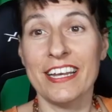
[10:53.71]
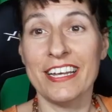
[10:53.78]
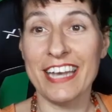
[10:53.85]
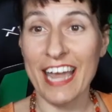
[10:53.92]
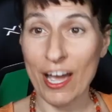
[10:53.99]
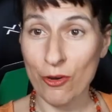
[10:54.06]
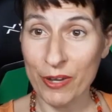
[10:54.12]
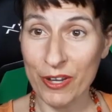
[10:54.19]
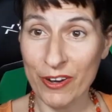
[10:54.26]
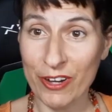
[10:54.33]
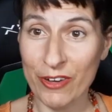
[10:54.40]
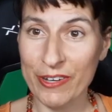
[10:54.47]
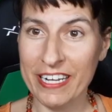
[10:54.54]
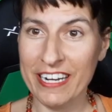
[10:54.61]
Now we are
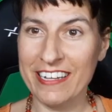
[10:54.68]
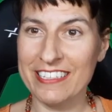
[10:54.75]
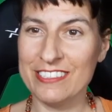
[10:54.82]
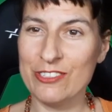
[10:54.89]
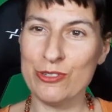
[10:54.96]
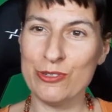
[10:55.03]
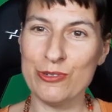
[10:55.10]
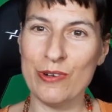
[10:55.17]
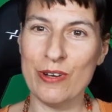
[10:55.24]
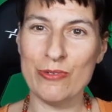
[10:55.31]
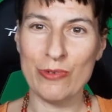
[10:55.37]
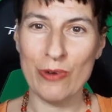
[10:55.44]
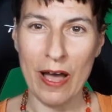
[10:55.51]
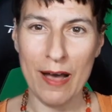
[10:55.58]
going on to
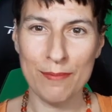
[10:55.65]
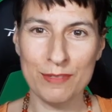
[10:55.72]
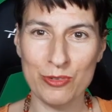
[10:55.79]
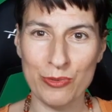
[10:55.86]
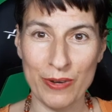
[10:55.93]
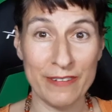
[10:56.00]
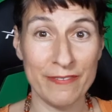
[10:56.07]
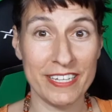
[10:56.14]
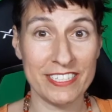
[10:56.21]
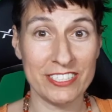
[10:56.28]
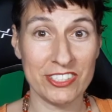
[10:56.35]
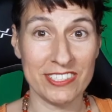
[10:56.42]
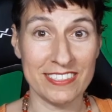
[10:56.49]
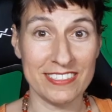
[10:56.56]
Rob's
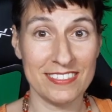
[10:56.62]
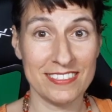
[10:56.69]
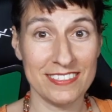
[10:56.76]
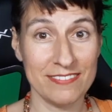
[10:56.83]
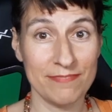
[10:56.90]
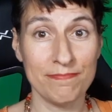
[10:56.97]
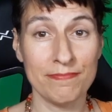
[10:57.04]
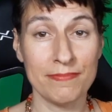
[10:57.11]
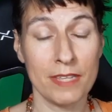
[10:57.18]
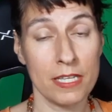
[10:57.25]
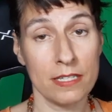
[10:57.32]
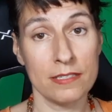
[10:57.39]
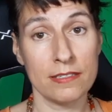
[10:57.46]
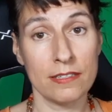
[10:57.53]
Renovations.
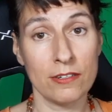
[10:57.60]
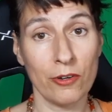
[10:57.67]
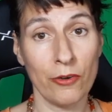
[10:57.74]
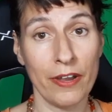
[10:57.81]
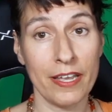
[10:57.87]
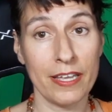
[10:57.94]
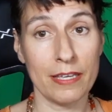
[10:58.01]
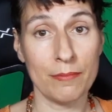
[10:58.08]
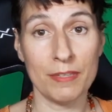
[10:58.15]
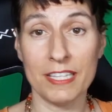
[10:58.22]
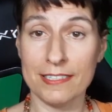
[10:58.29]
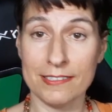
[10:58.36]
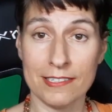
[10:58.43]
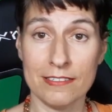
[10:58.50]
He's a little cranky, but
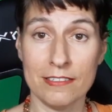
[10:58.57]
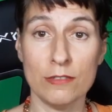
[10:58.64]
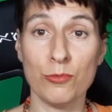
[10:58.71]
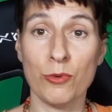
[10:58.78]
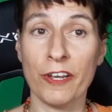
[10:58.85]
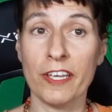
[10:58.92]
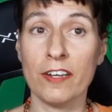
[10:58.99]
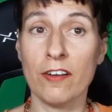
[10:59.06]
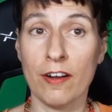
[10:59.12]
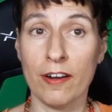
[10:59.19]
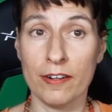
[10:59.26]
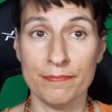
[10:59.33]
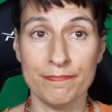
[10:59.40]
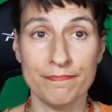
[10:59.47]
that's because he's working hard.